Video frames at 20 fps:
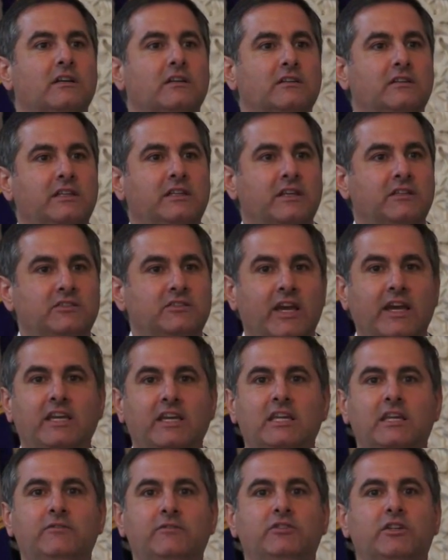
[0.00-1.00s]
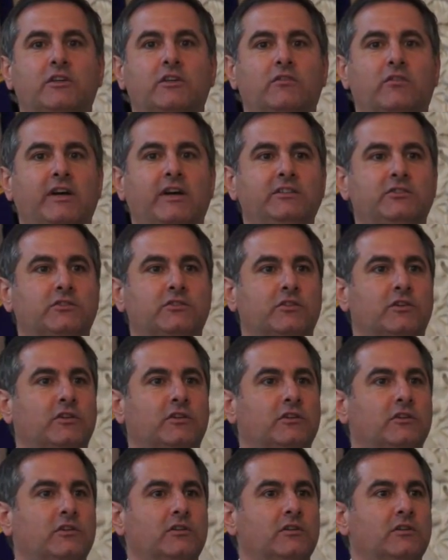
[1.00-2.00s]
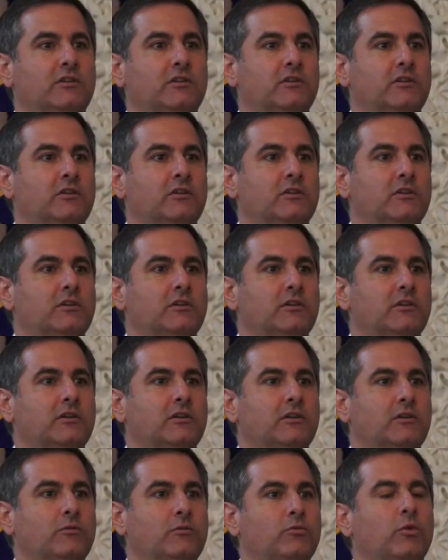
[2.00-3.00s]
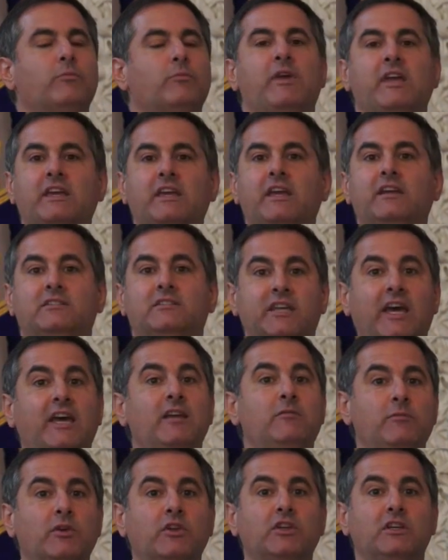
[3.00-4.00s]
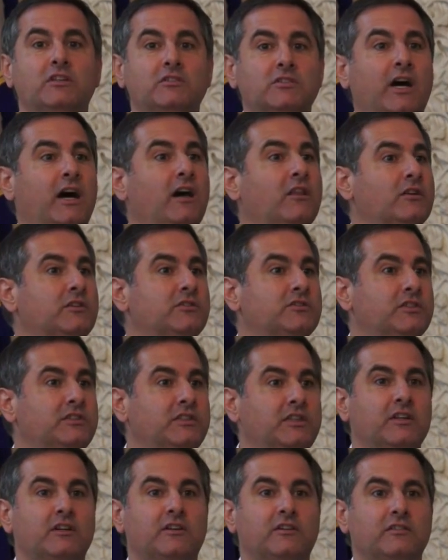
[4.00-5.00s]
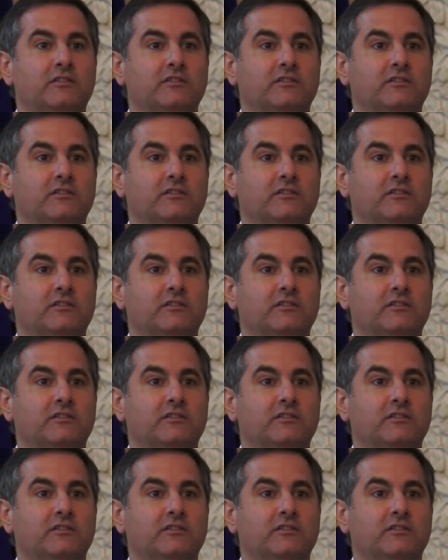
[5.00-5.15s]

The executives at Chrysler were making $10 million a year.